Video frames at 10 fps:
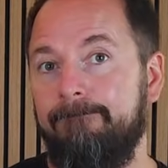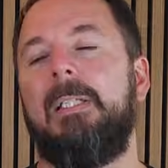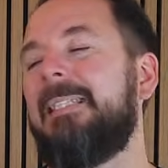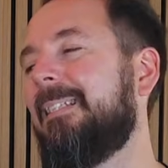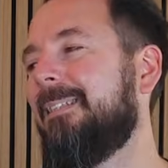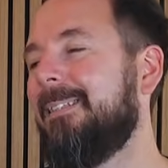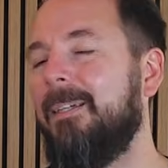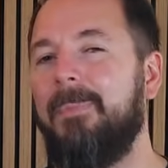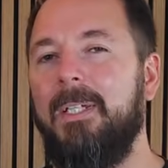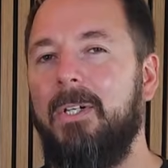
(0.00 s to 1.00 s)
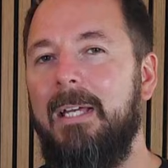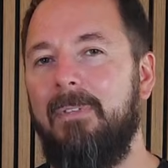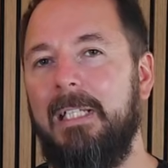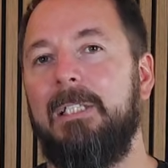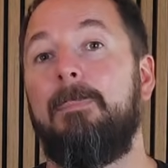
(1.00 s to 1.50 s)
This isn't something I have
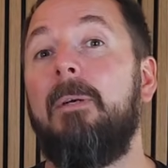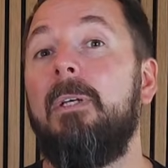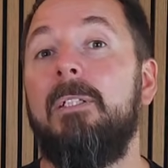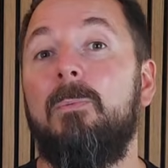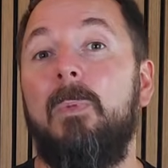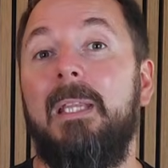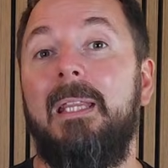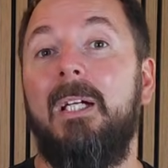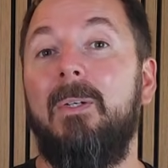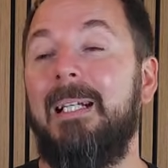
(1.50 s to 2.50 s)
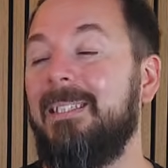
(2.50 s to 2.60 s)
any experience with though,